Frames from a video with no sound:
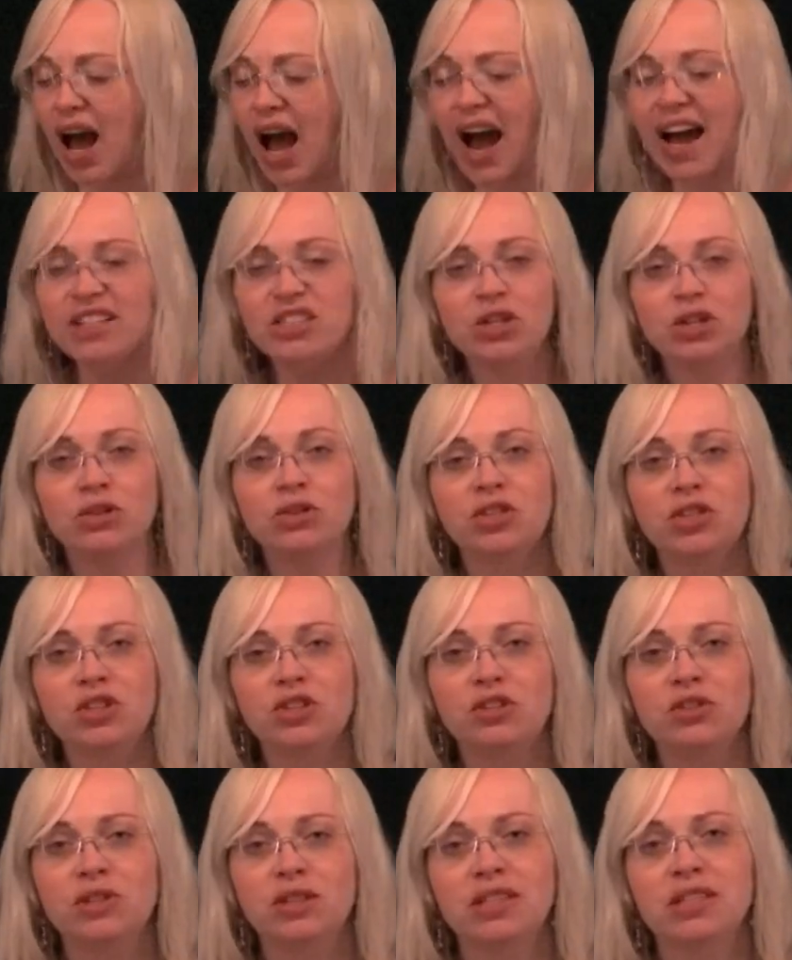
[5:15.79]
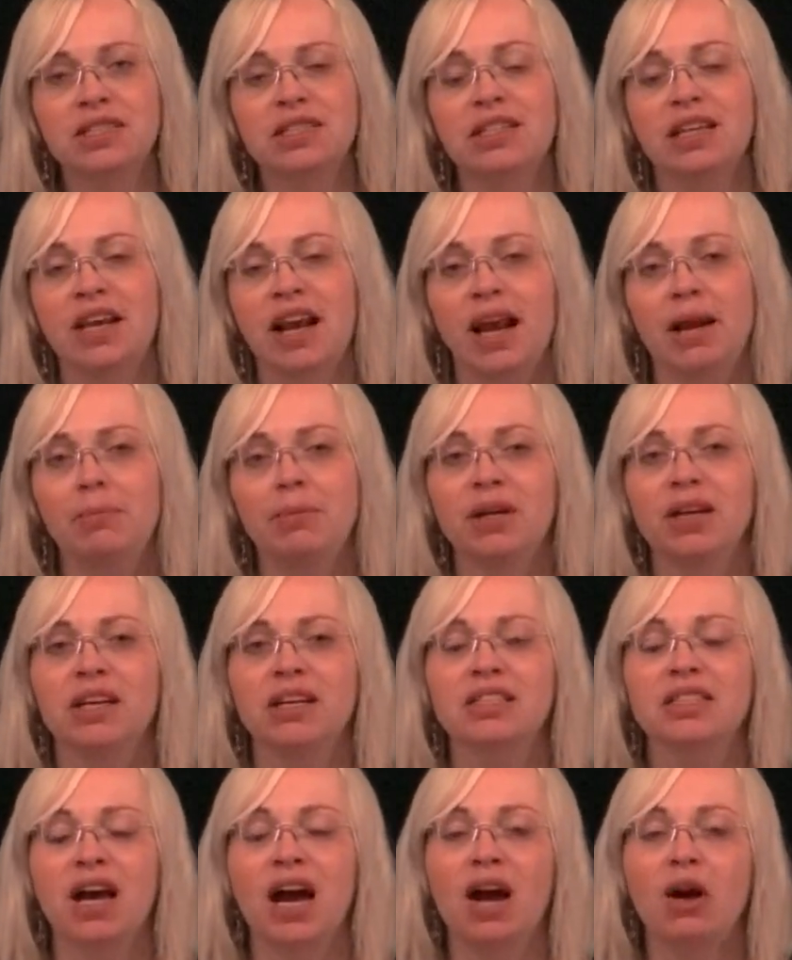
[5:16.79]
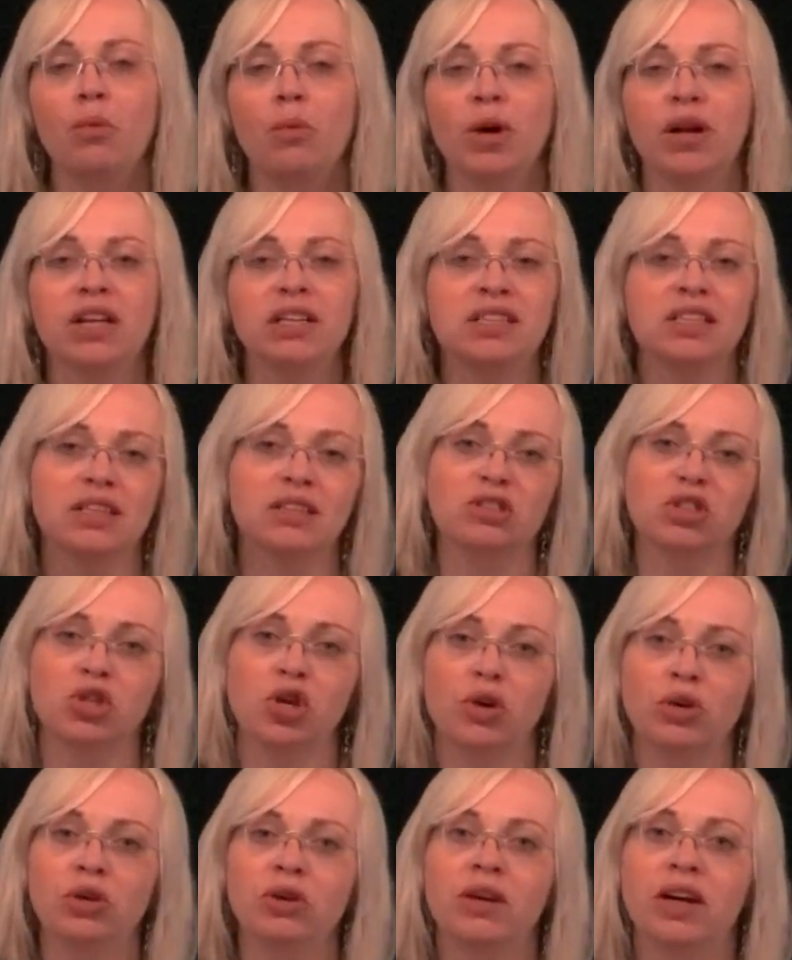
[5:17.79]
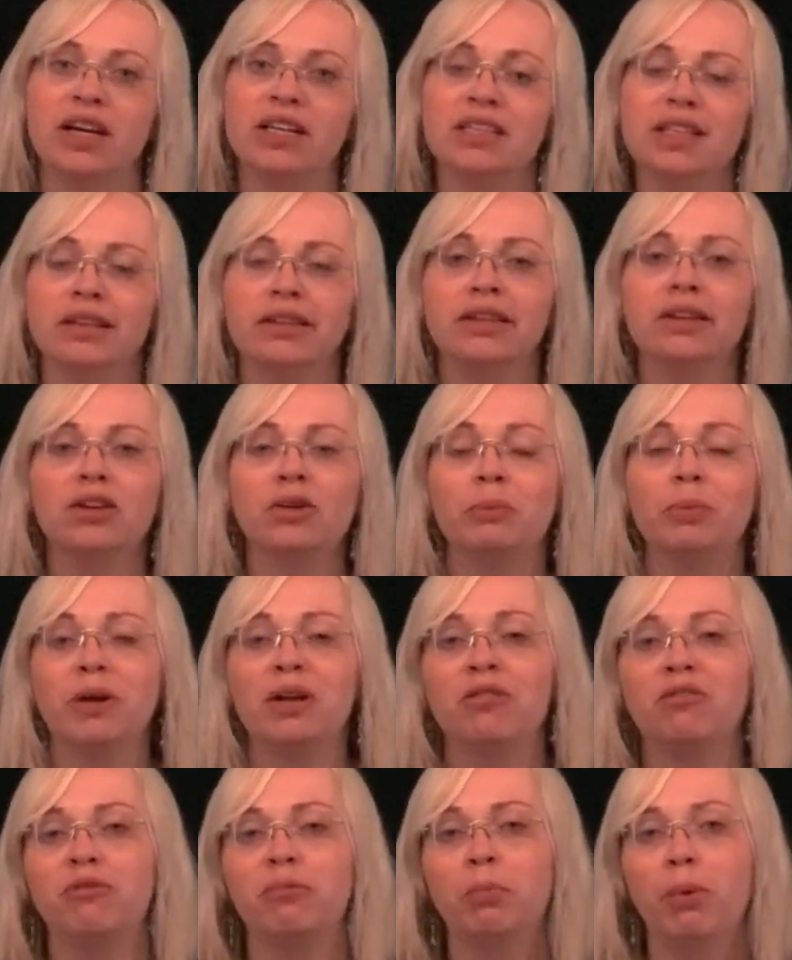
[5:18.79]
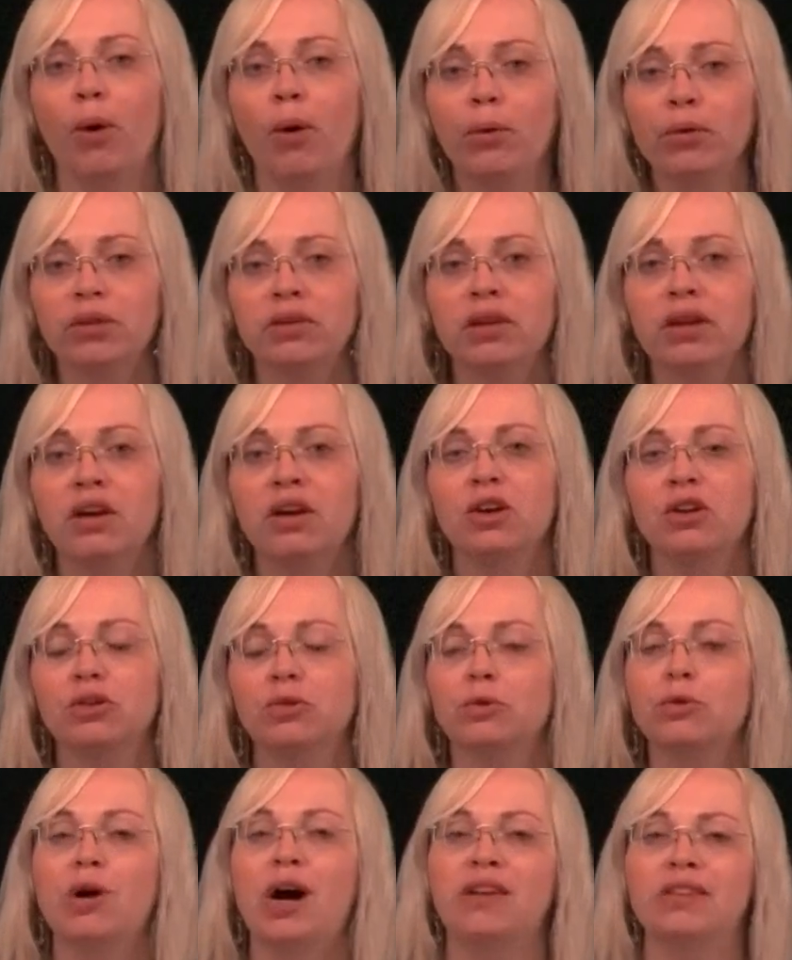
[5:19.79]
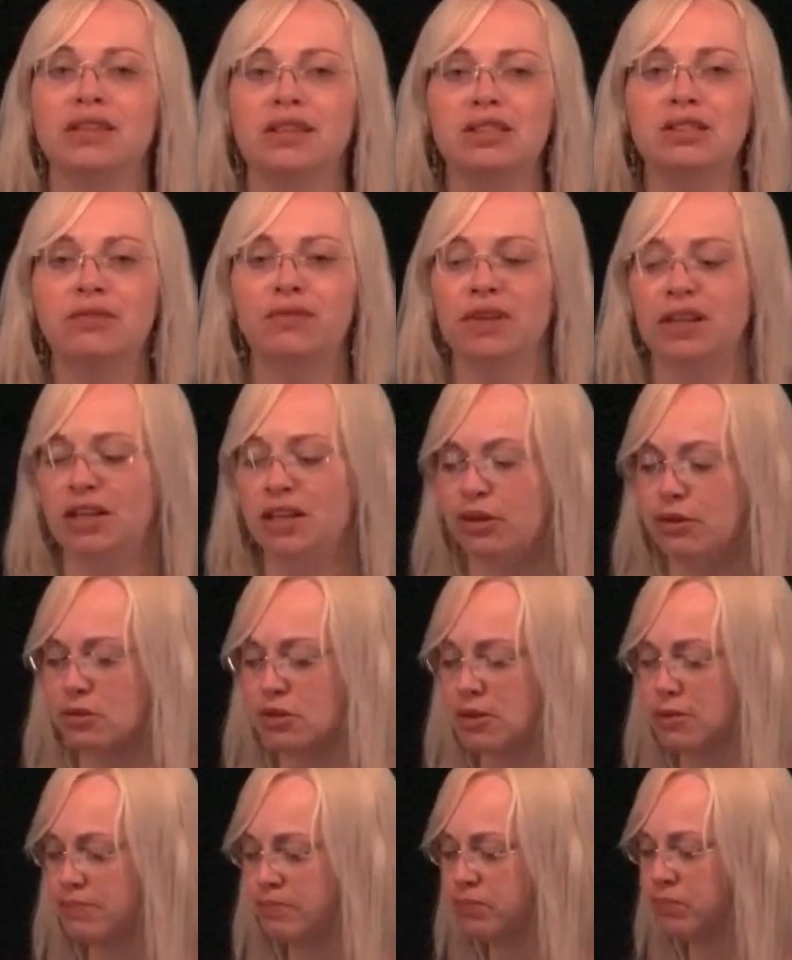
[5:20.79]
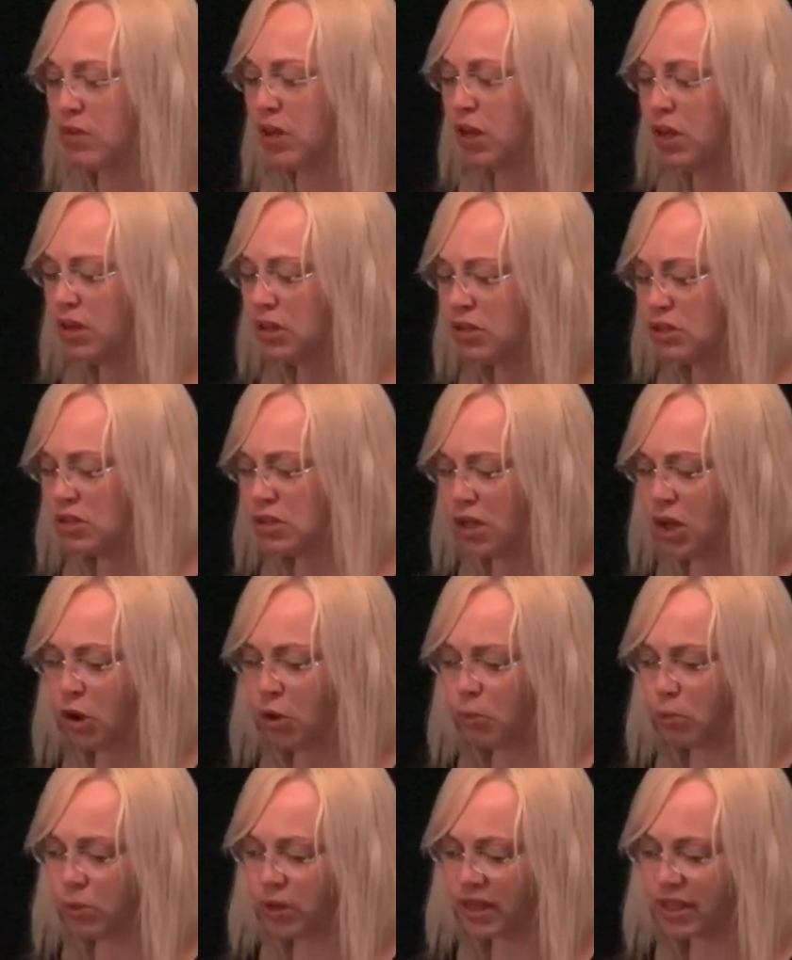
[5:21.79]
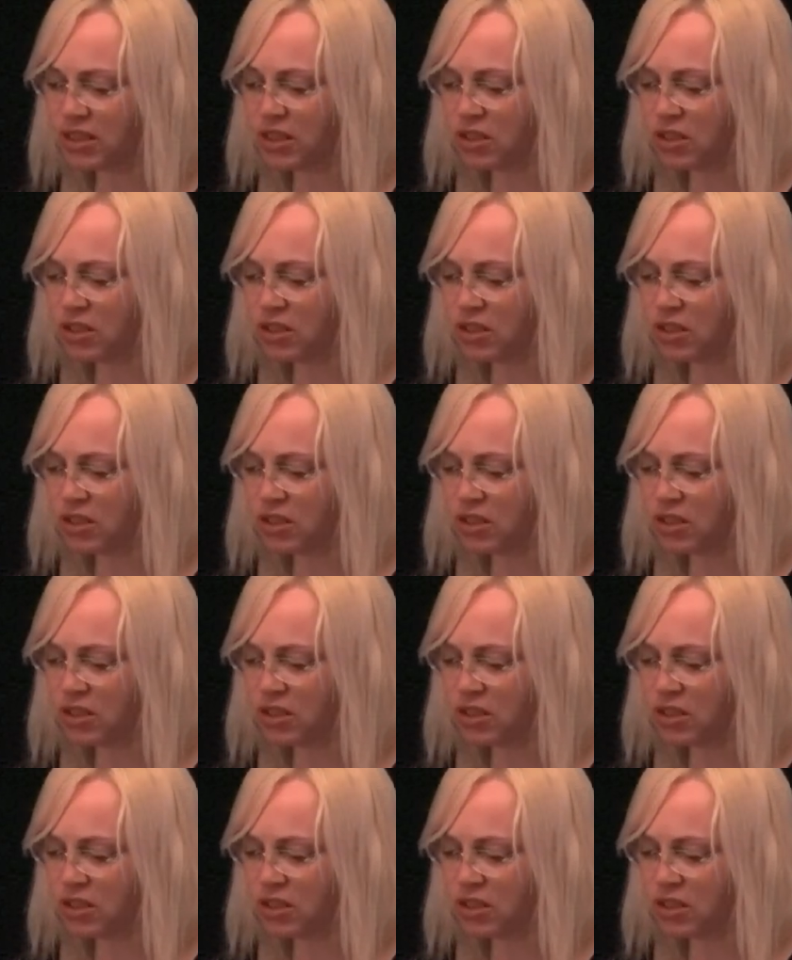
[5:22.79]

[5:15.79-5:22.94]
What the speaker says: I chose to do this today because I wanted to show you guys a little bit of both throughout these videos. So when I